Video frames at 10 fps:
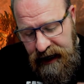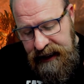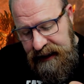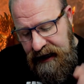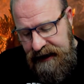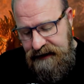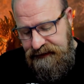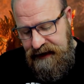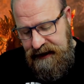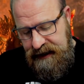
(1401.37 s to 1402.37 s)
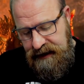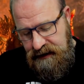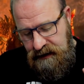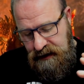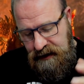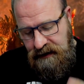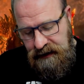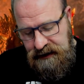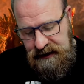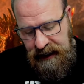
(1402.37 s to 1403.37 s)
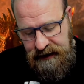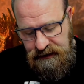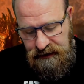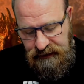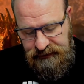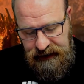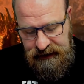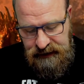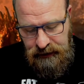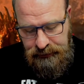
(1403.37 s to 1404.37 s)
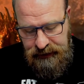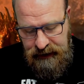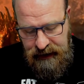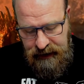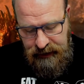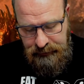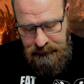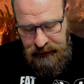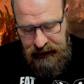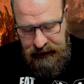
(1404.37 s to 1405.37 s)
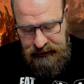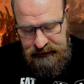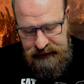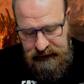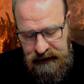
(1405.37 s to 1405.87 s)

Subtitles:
I like the fact that you can stack all of these up and,